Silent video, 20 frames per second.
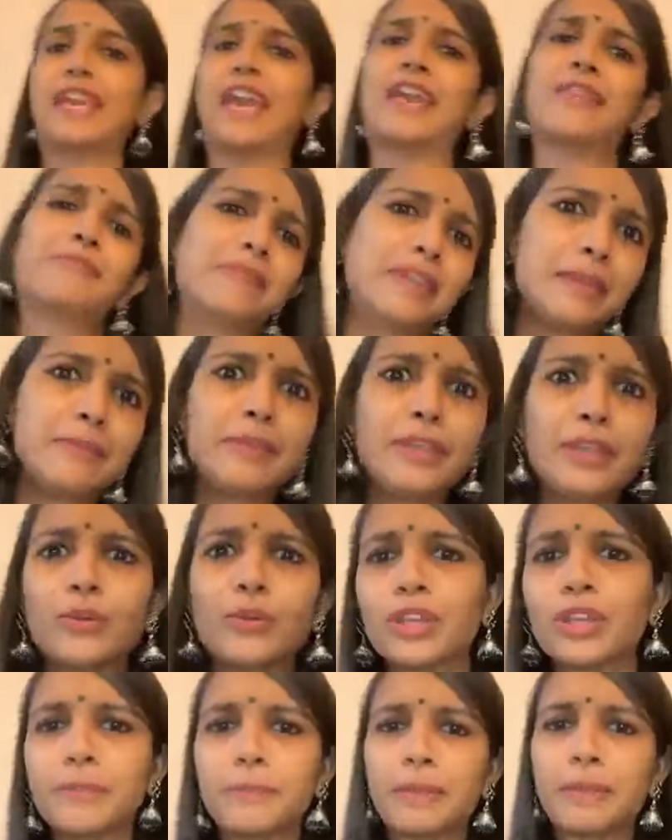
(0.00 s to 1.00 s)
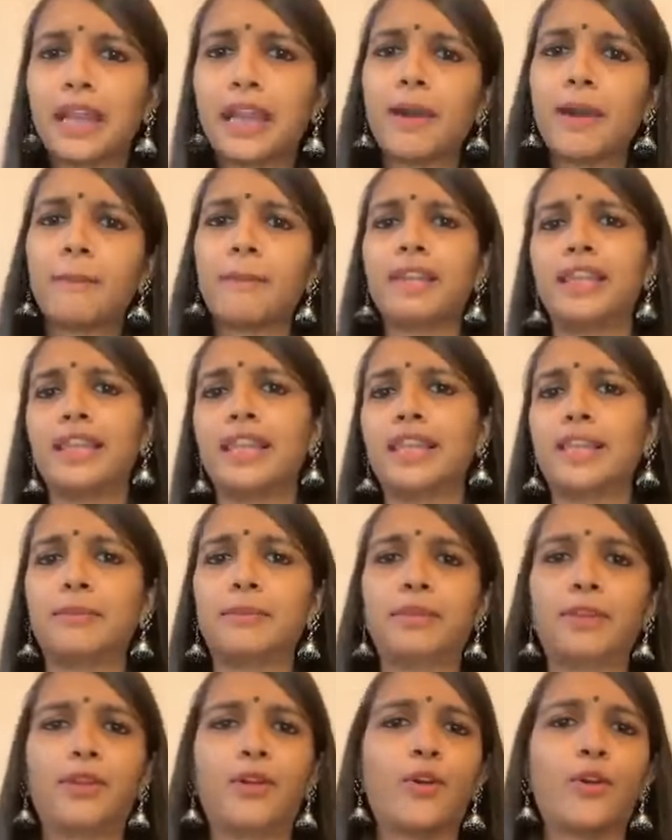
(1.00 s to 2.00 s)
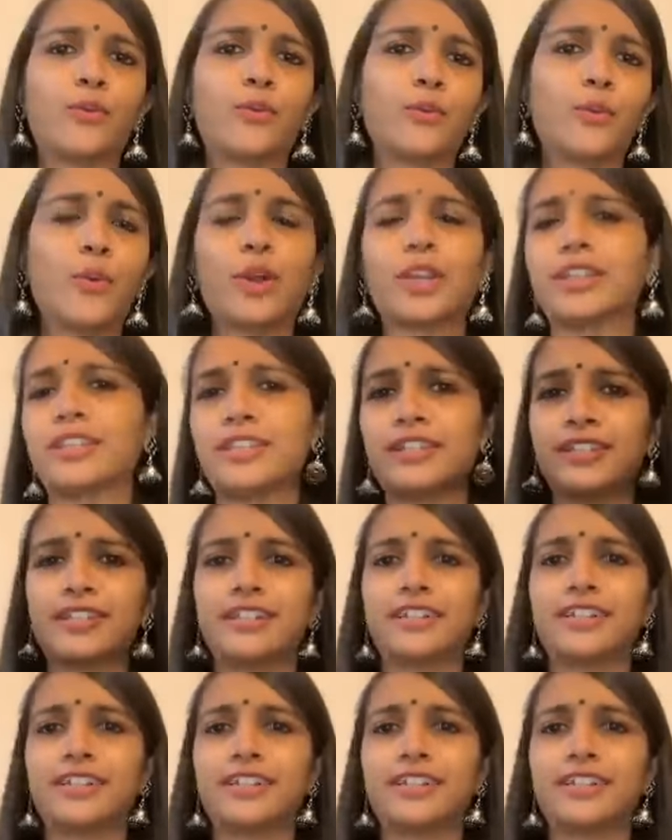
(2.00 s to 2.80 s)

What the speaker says: And maybe you can pick up a little bit on what